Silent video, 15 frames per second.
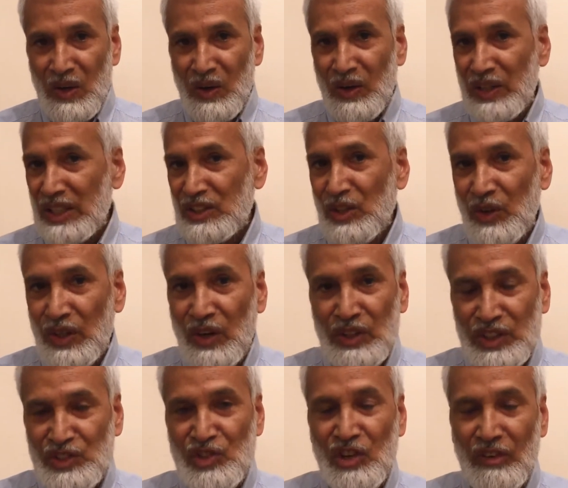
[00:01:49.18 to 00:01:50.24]
on
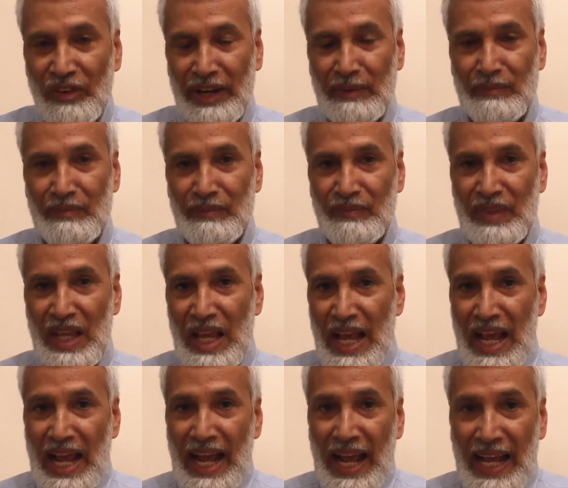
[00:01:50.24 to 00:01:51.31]
the children.
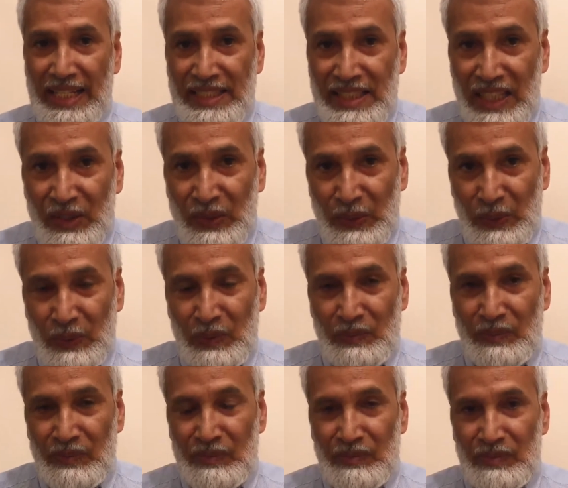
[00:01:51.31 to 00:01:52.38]
As they grow,
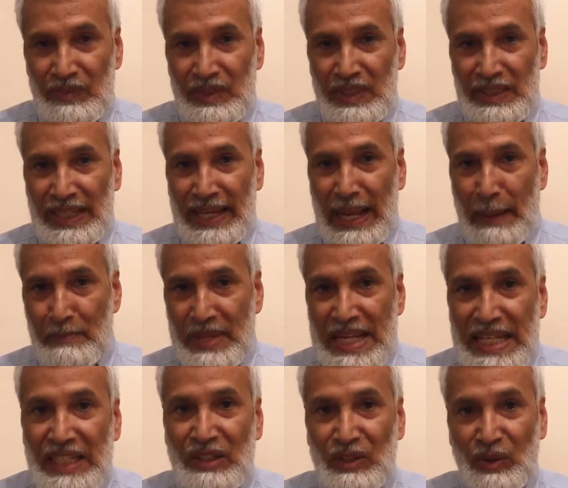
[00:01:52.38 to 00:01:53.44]
their
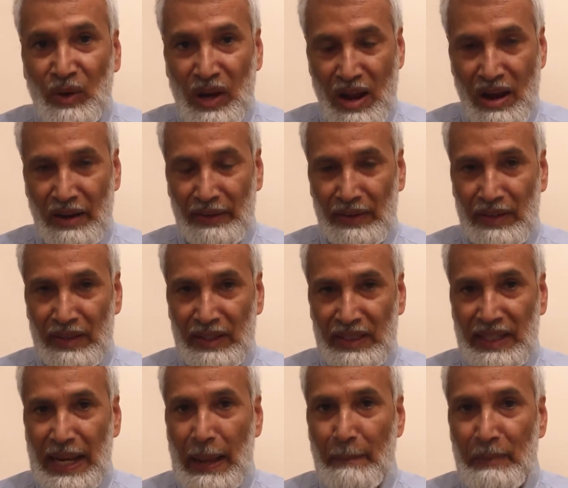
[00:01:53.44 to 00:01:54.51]
ability to learn,
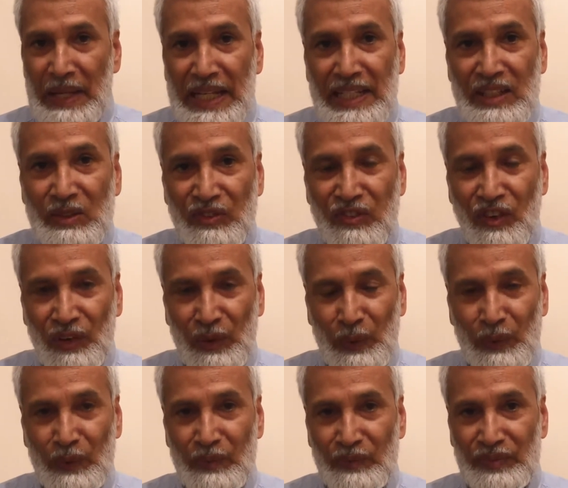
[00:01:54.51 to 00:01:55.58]
their ability to
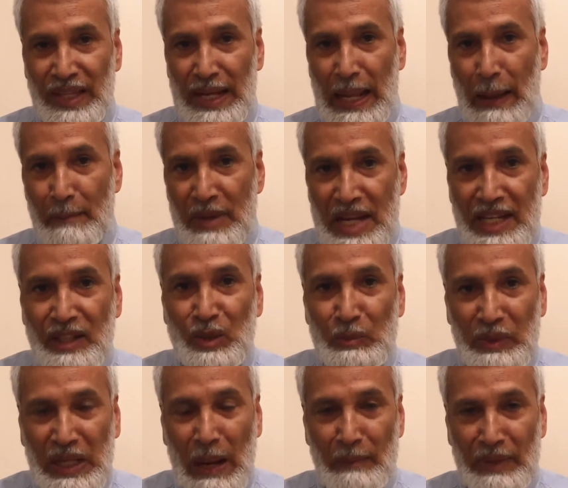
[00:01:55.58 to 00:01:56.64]
follow, their ability to
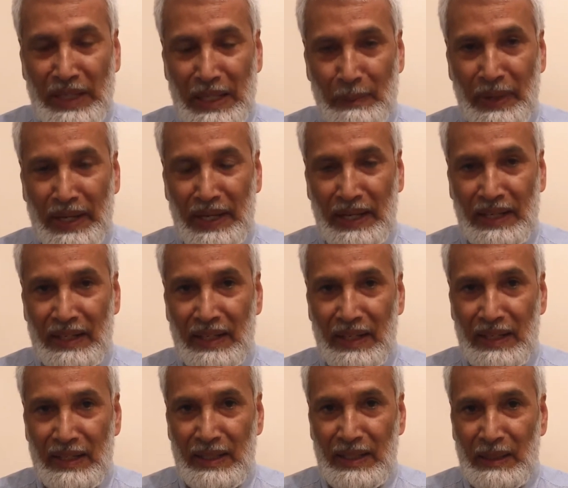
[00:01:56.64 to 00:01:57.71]
become independent
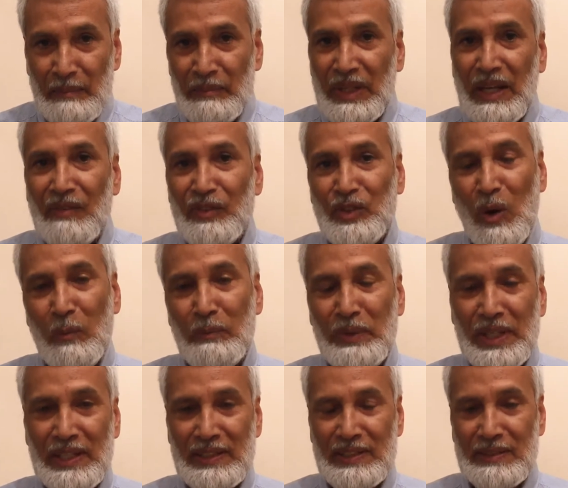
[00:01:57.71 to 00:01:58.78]
becomes
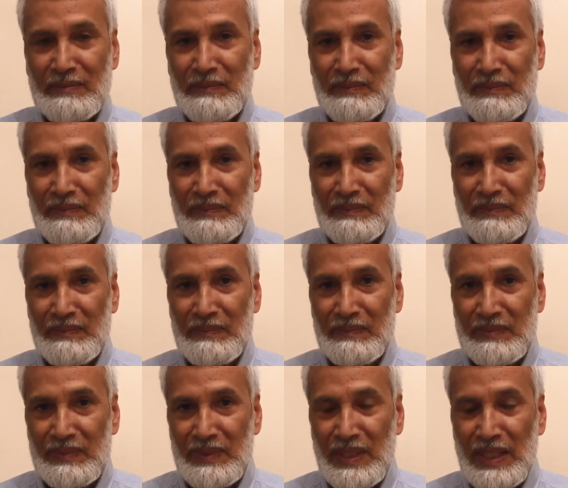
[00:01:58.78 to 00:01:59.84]
obvious.
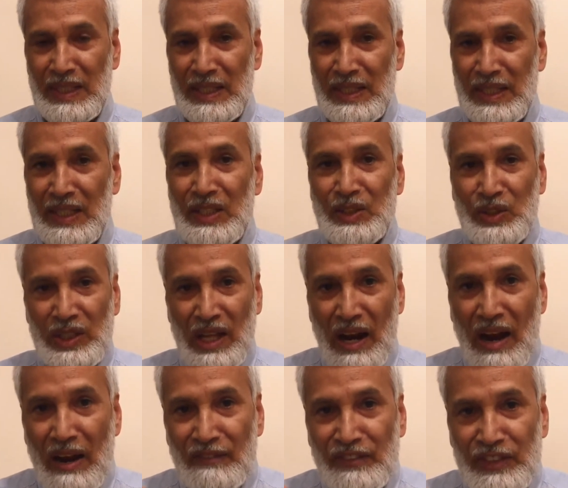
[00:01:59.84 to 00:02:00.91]
So there
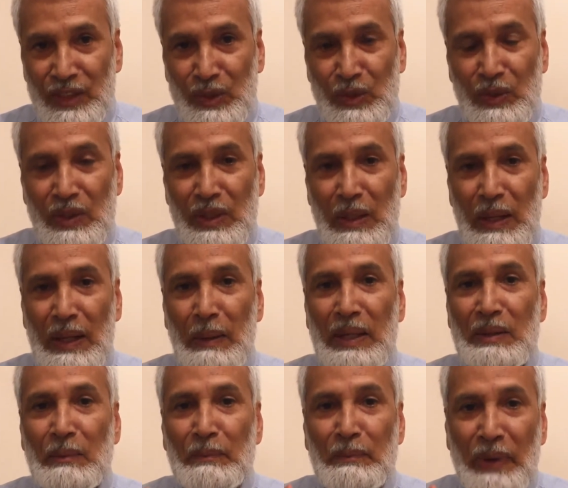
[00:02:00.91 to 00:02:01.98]
are a few
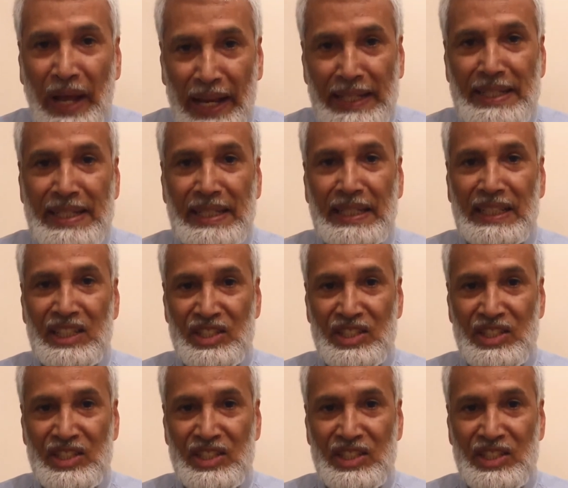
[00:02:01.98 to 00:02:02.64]
parenting